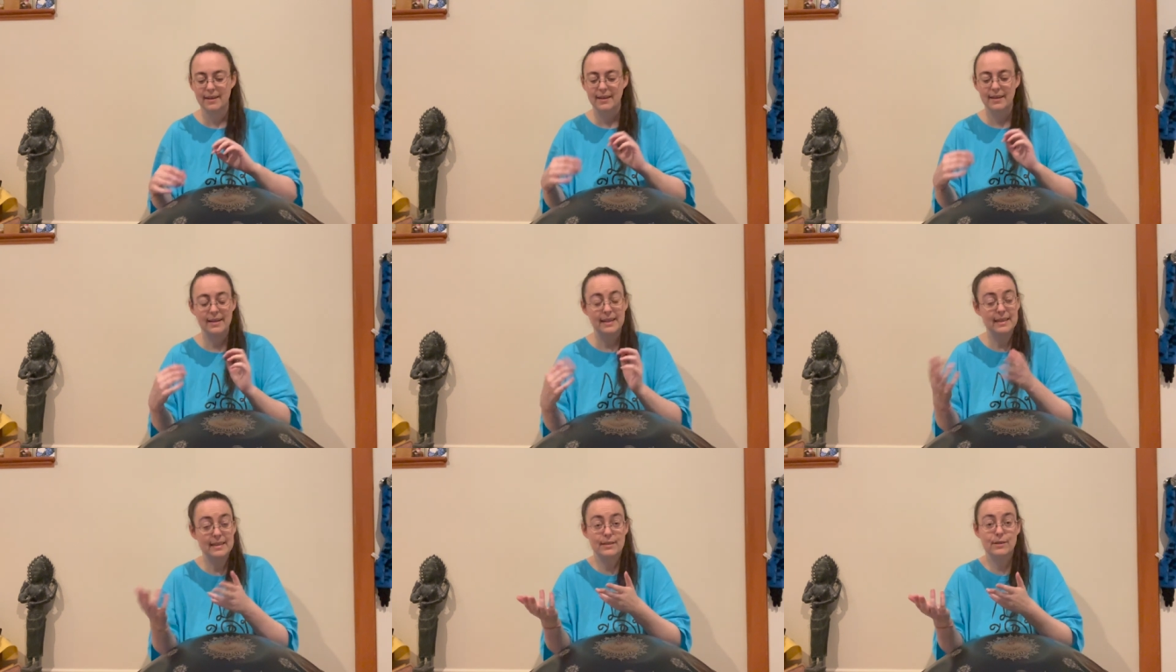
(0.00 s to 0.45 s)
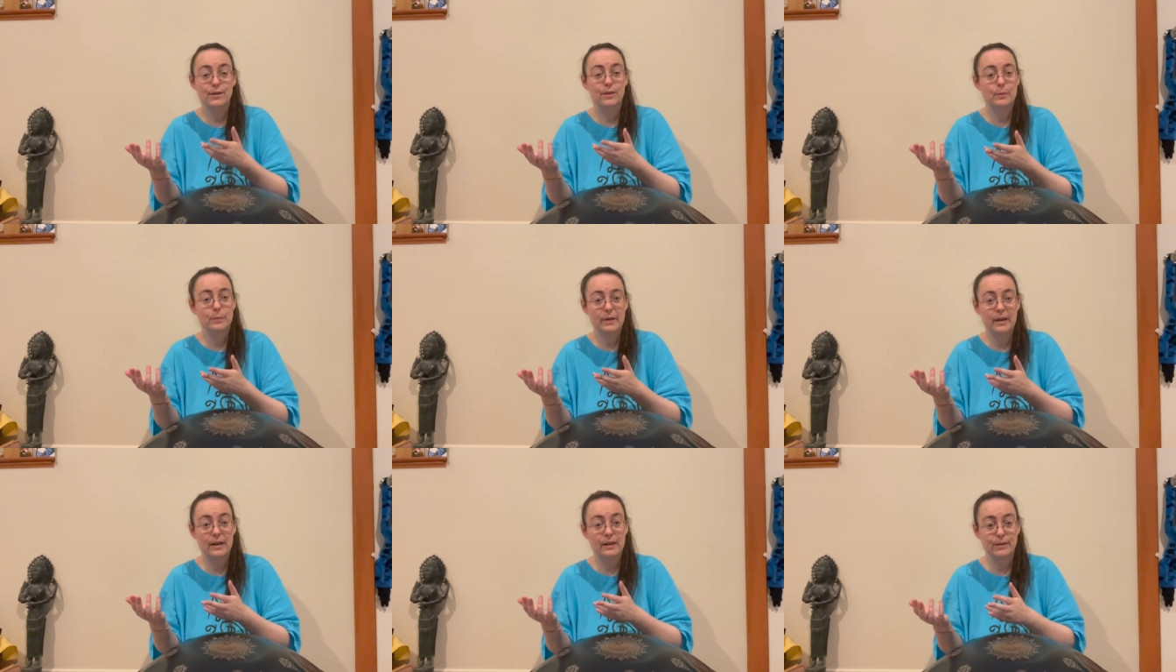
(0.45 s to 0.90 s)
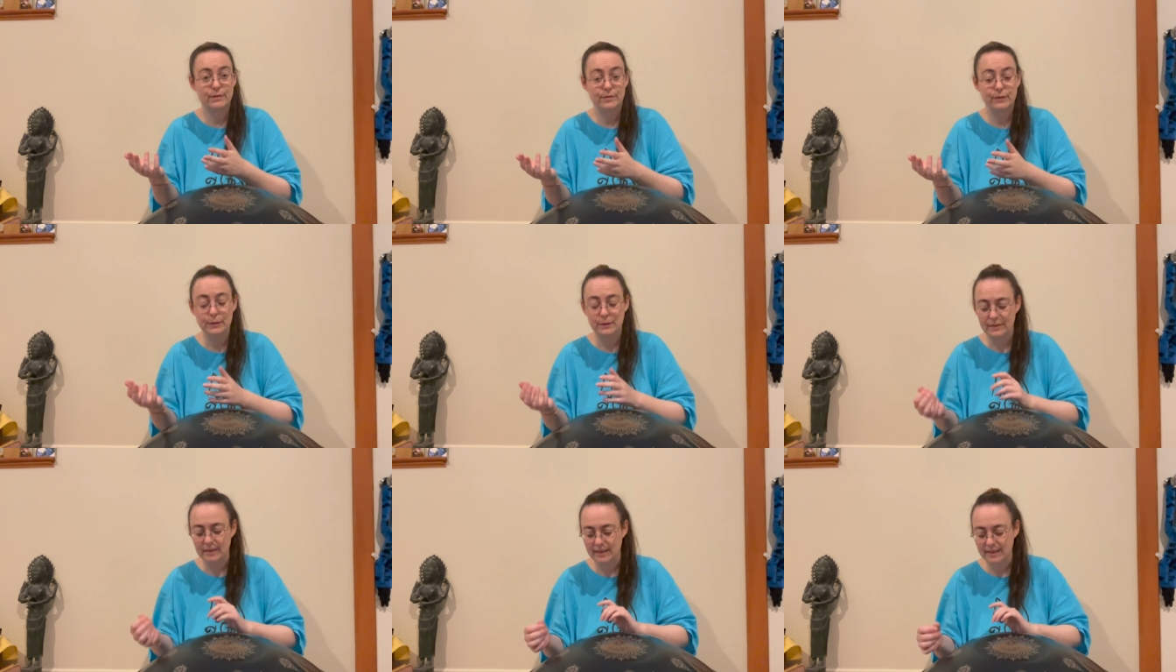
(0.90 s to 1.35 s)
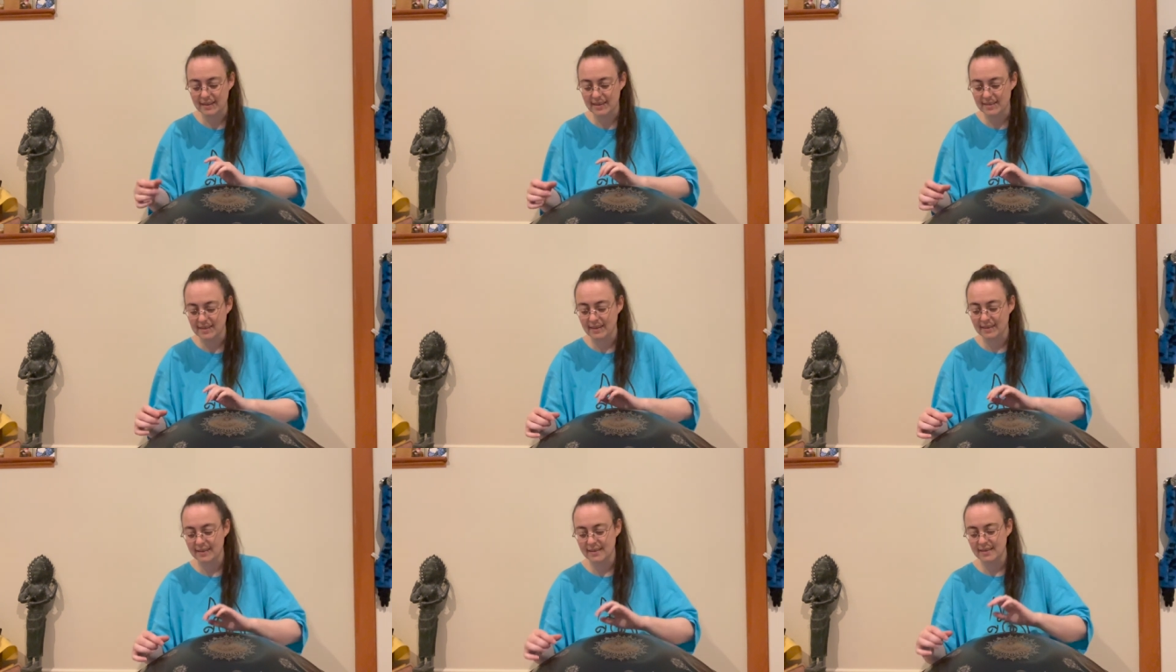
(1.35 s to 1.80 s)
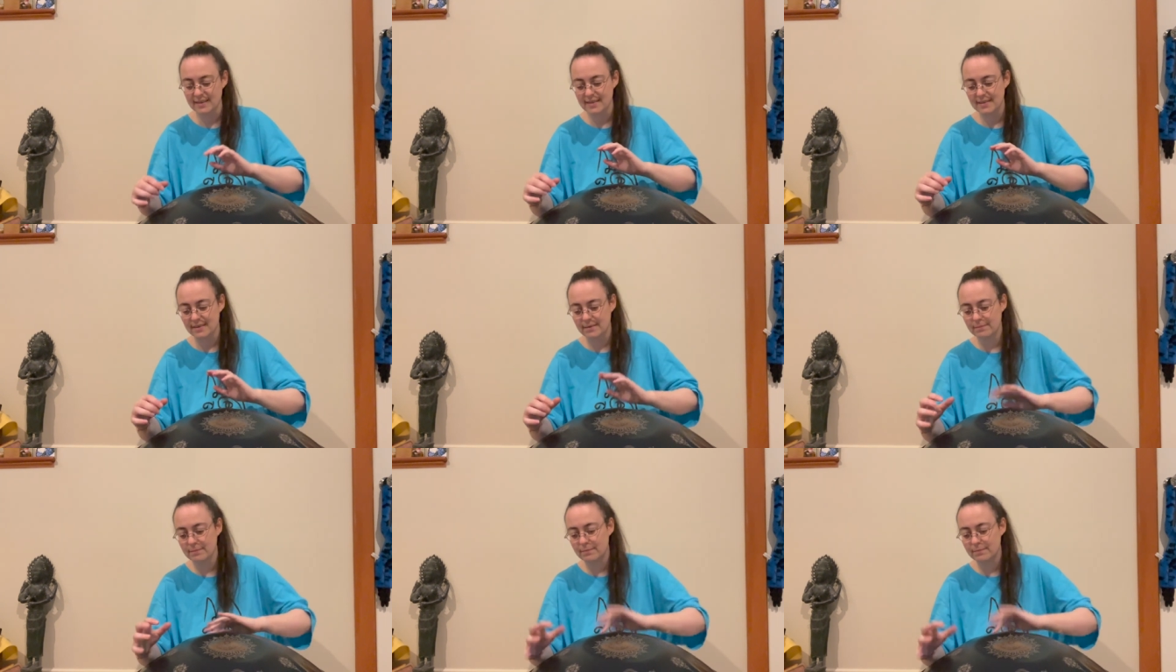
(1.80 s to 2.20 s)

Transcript: easier to play on the flute than it is on this.